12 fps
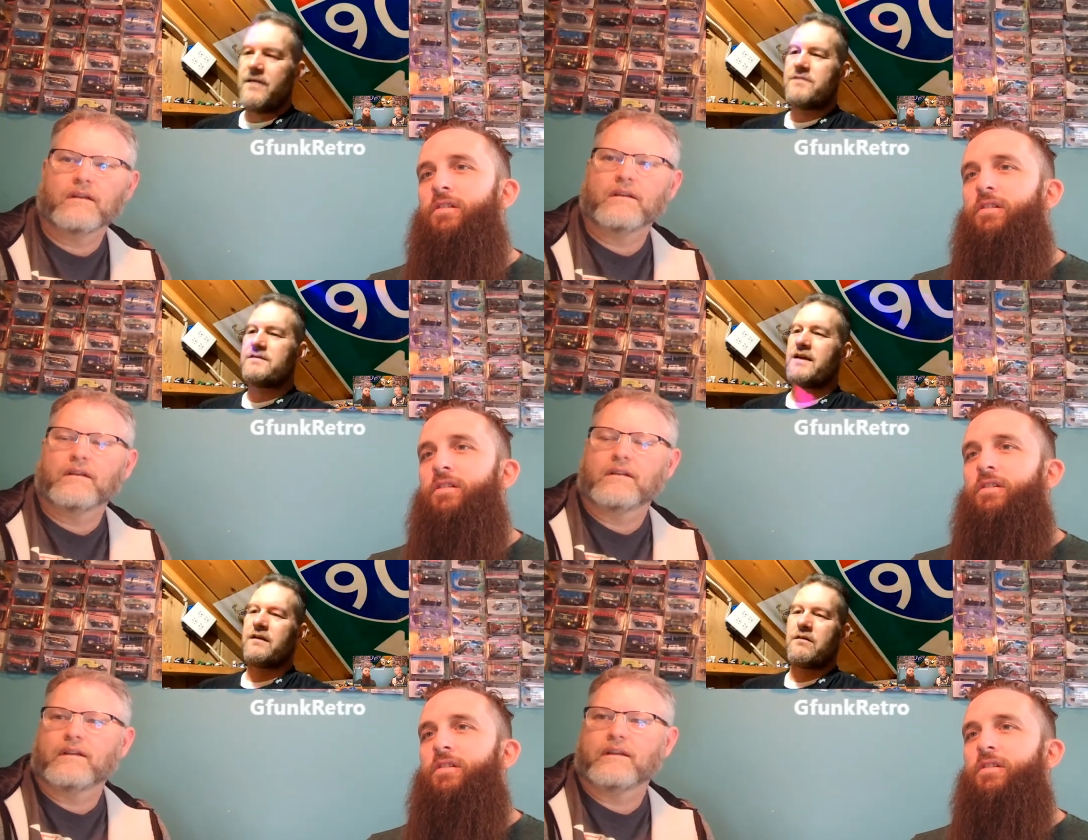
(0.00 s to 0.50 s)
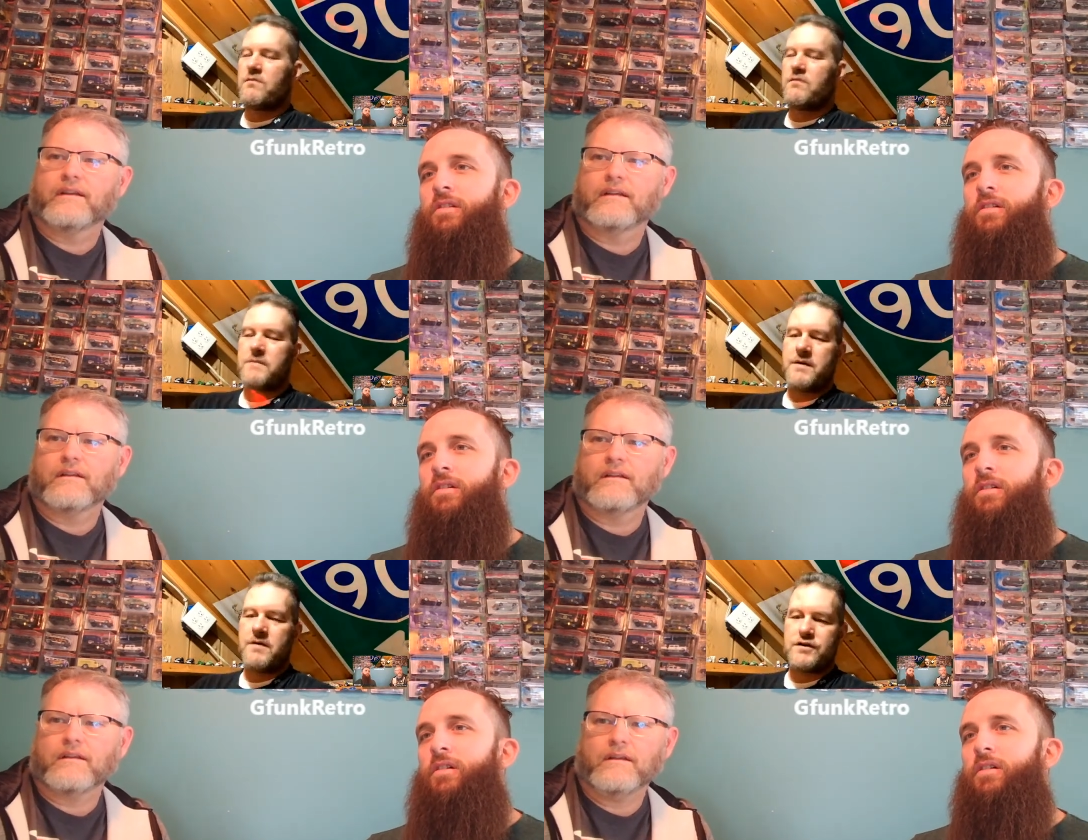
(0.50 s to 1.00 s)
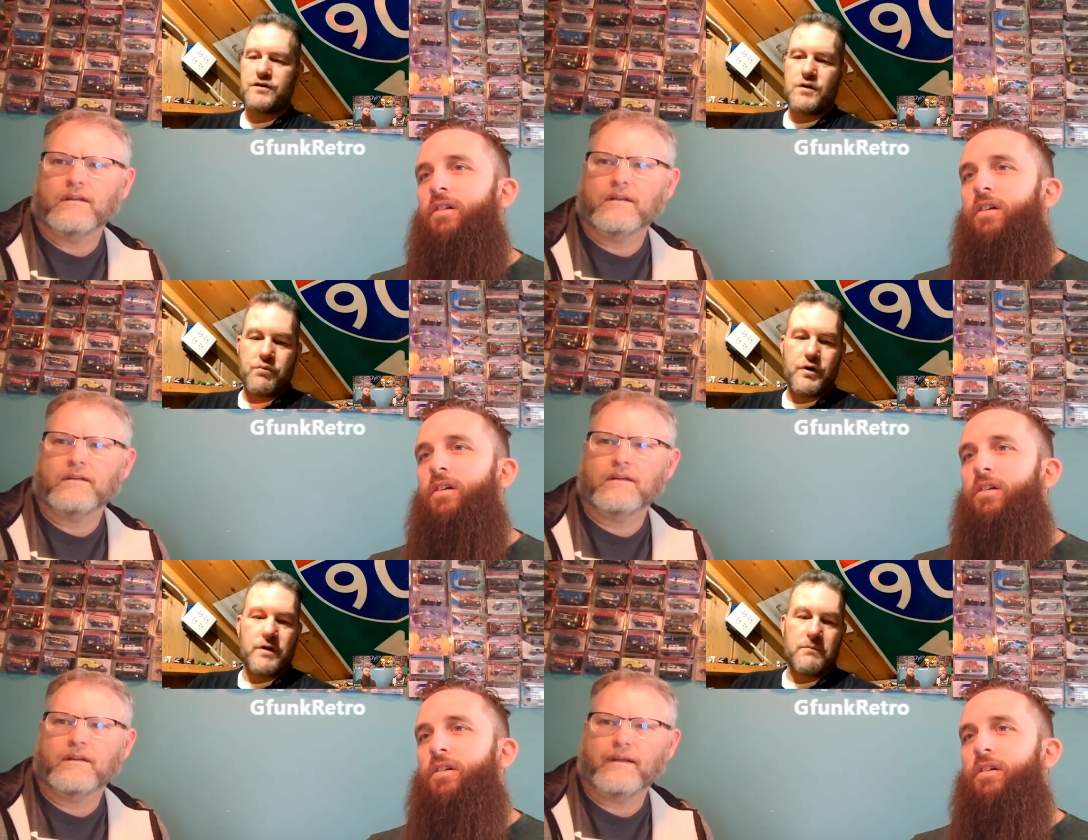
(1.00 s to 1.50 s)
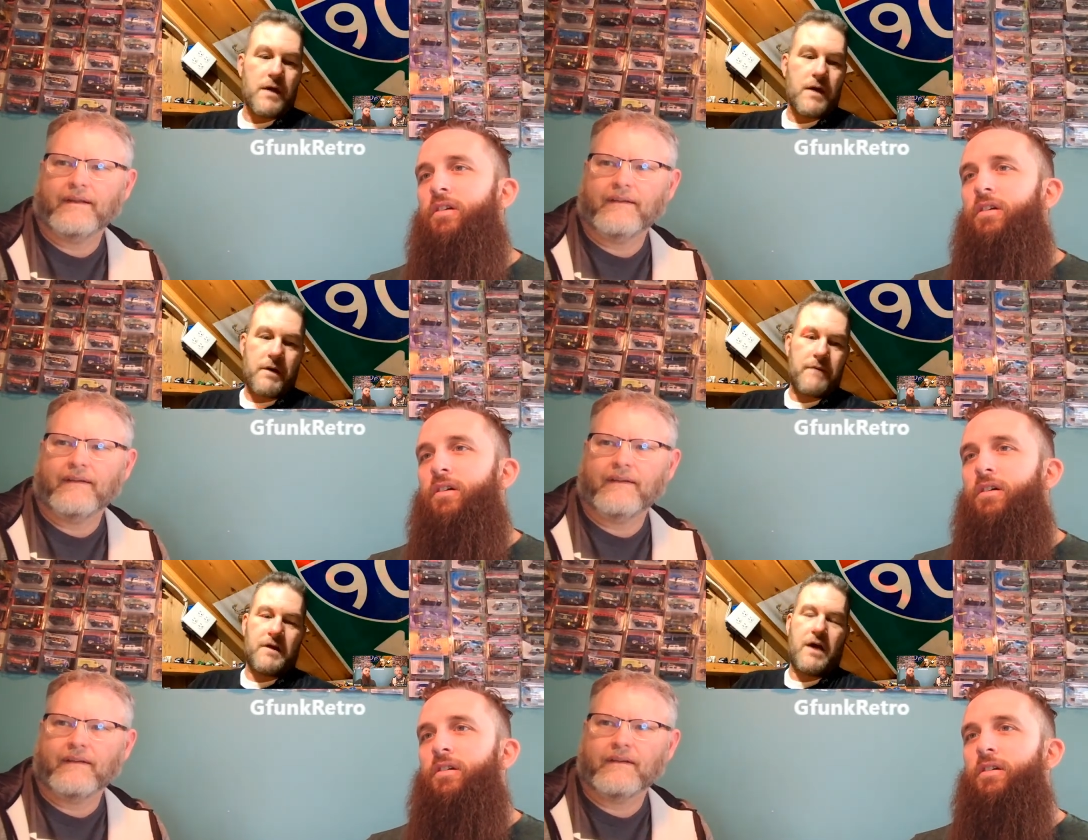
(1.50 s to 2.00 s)
Speaker 1: I was like, well, maybe I'll just go put them up.
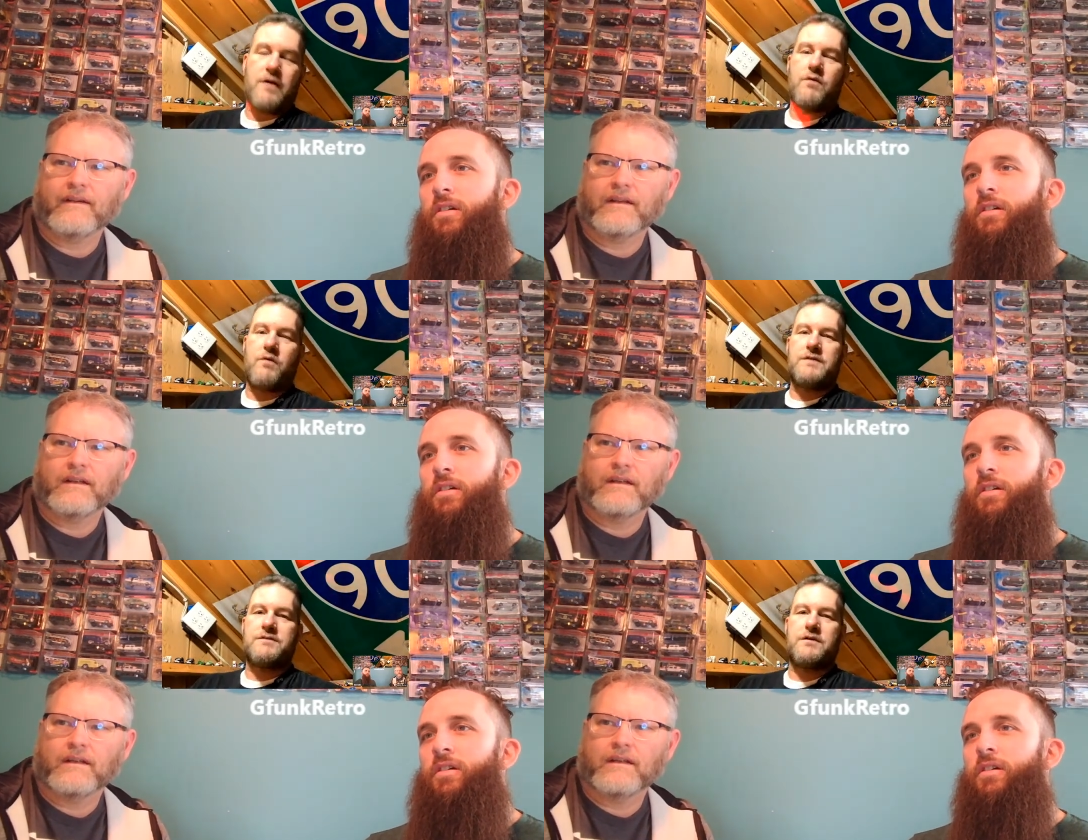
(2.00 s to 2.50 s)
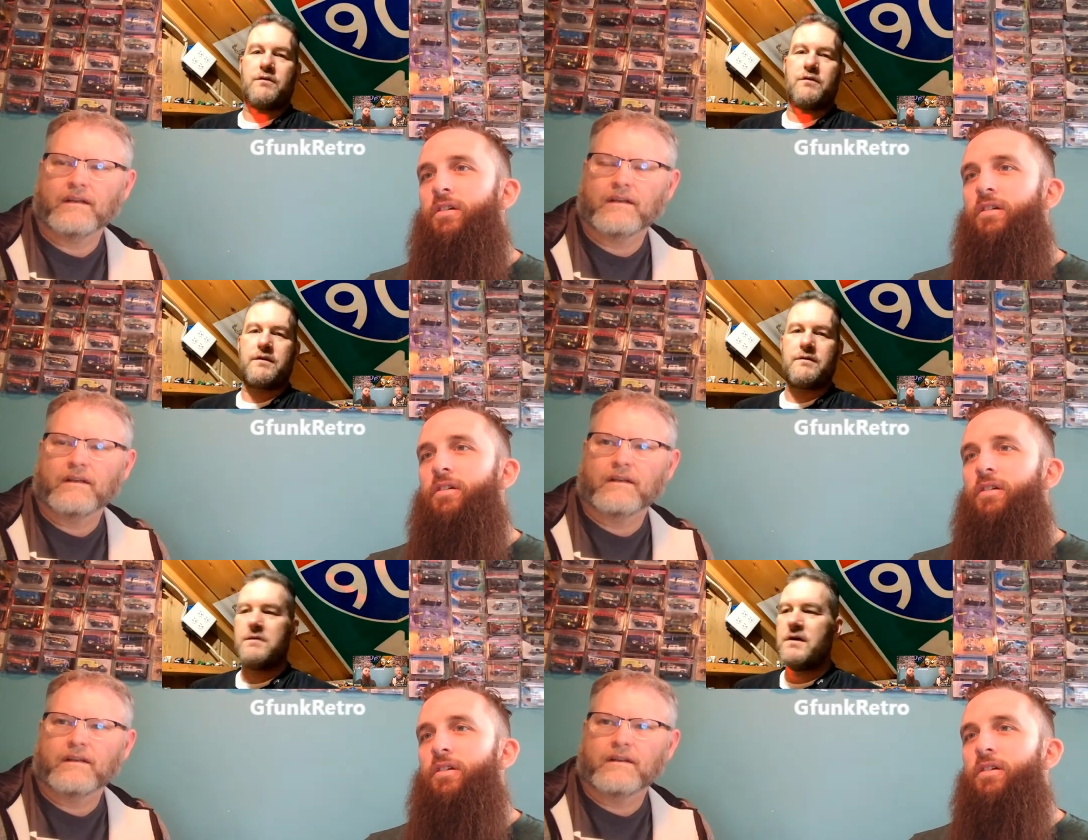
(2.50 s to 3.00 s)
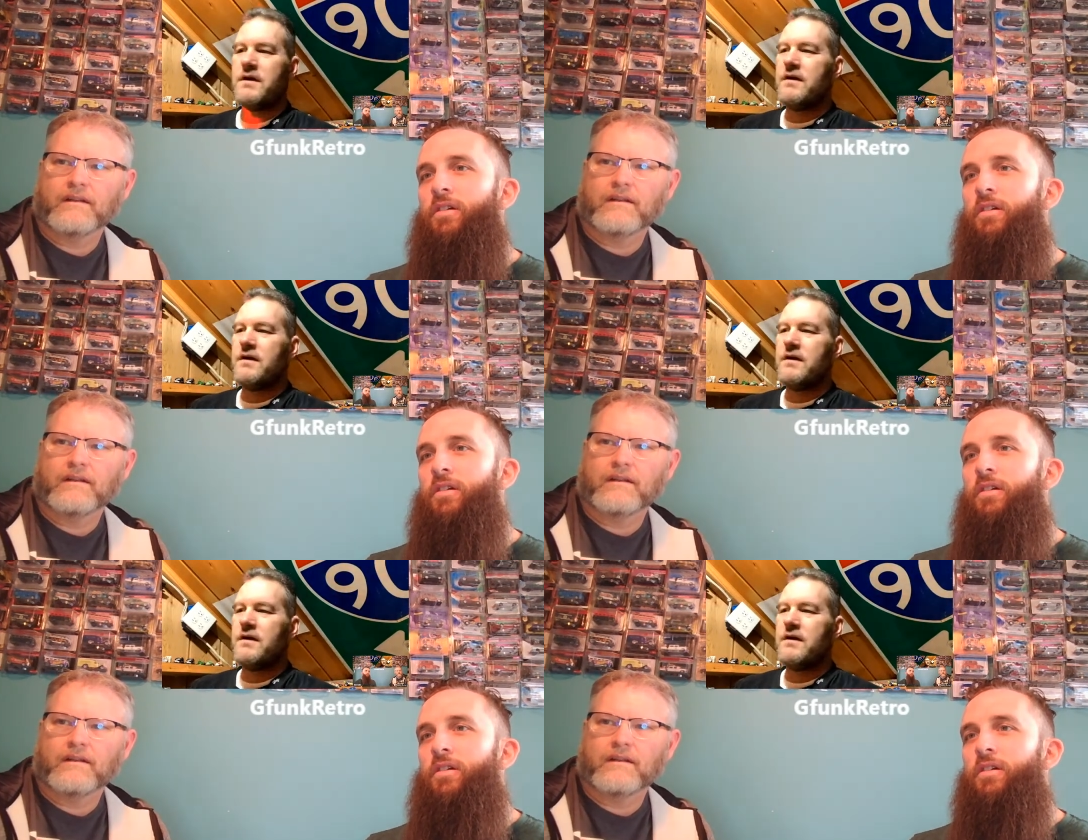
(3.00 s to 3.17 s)
I mean, I don't know what else to do with them.